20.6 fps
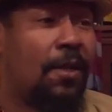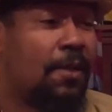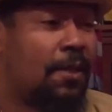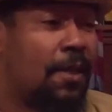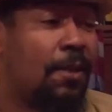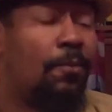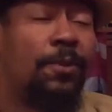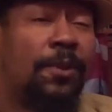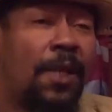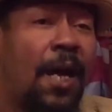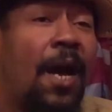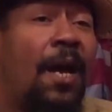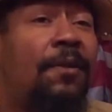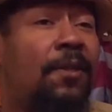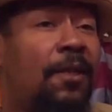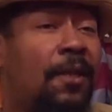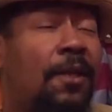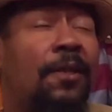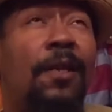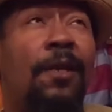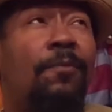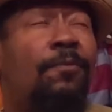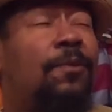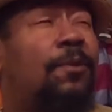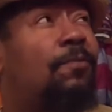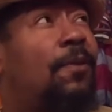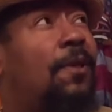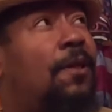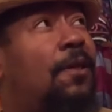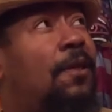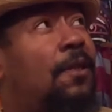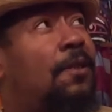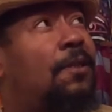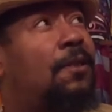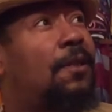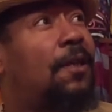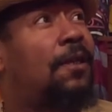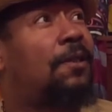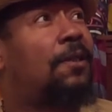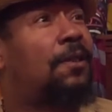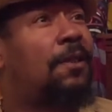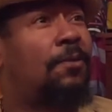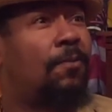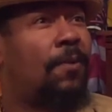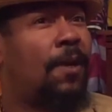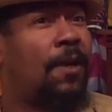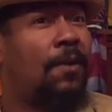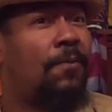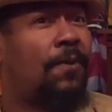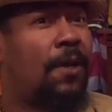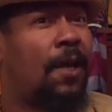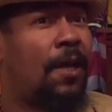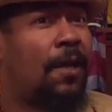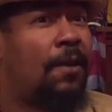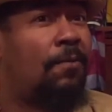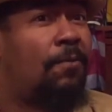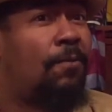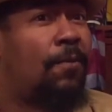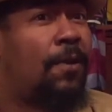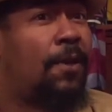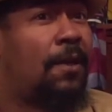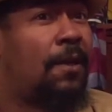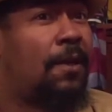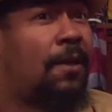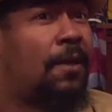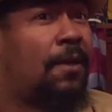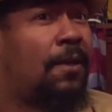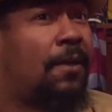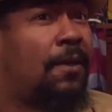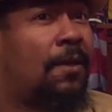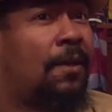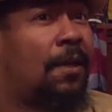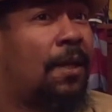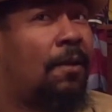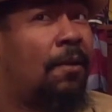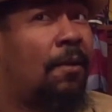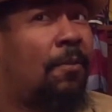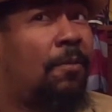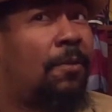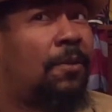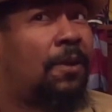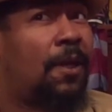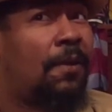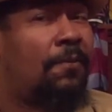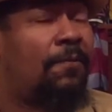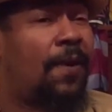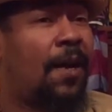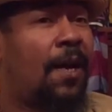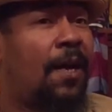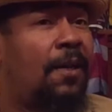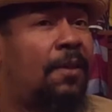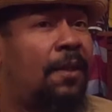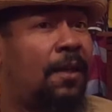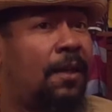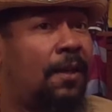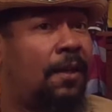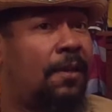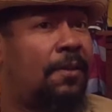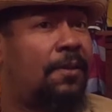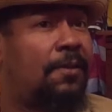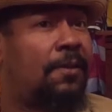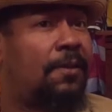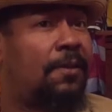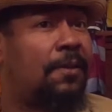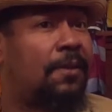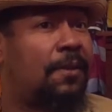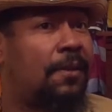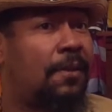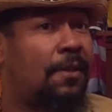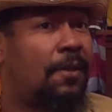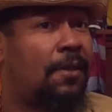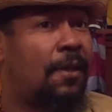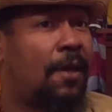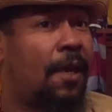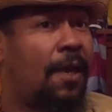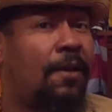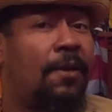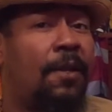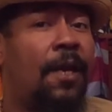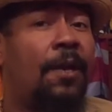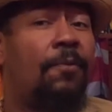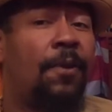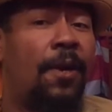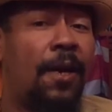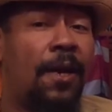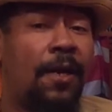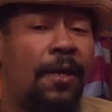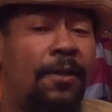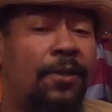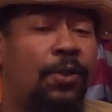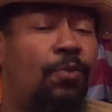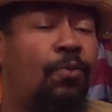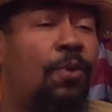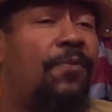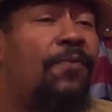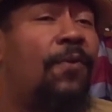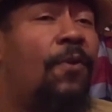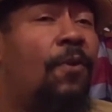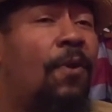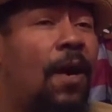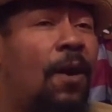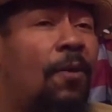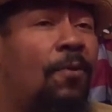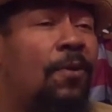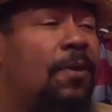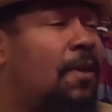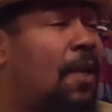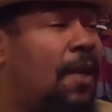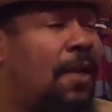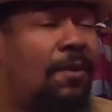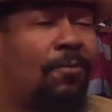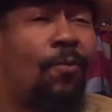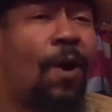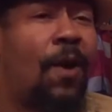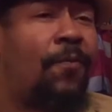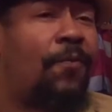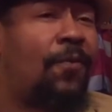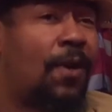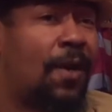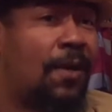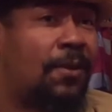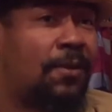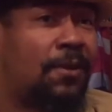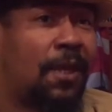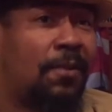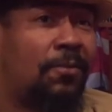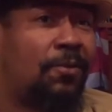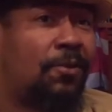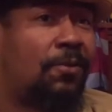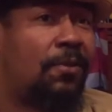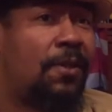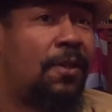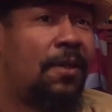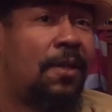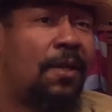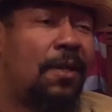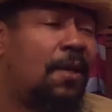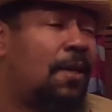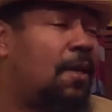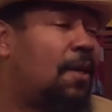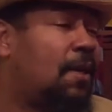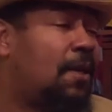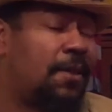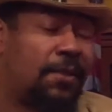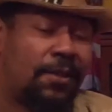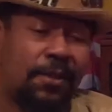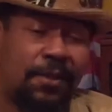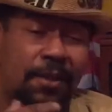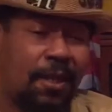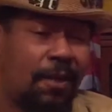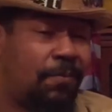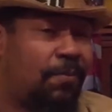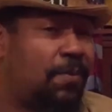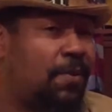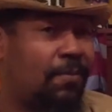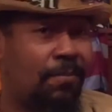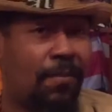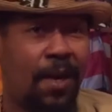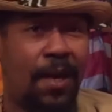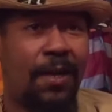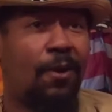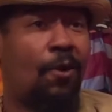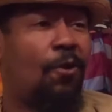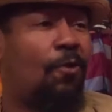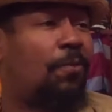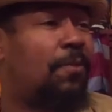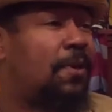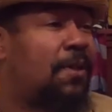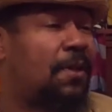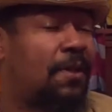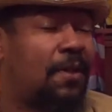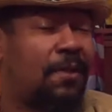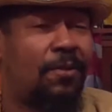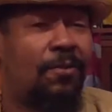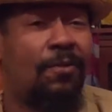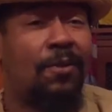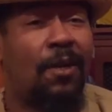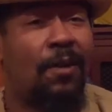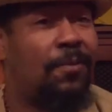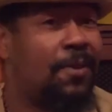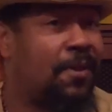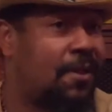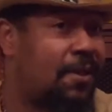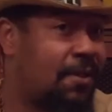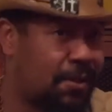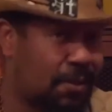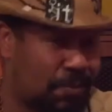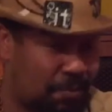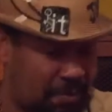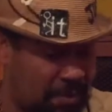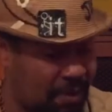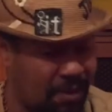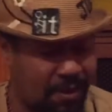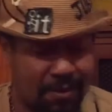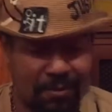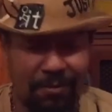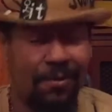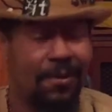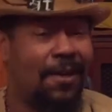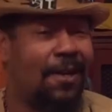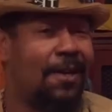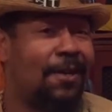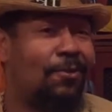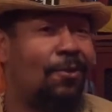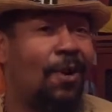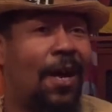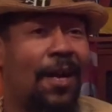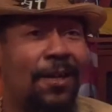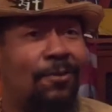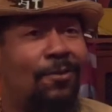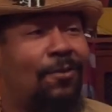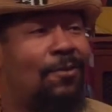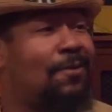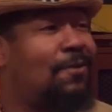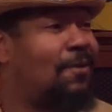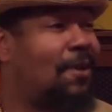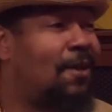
It was out there. They was running that shit ran for like a week, like almost like 5 days. And they were at a 24-hour, like a Waffle House type joint. And they just kept the mic open, and you come in there and spit. You know how you